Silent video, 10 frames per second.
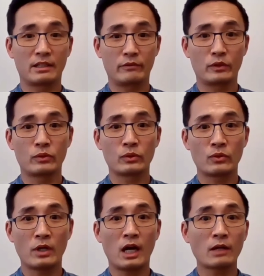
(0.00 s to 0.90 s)
If you don't
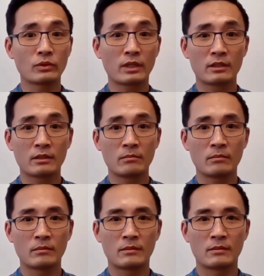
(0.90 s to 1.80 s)
know how to get them,
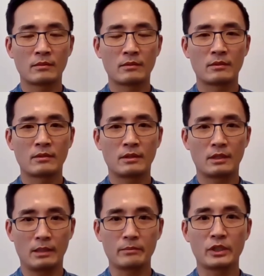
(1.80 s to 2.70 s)

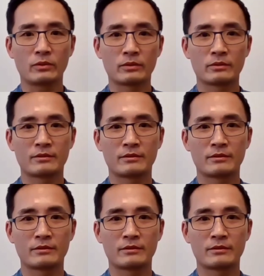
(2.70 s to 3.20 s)
let me know.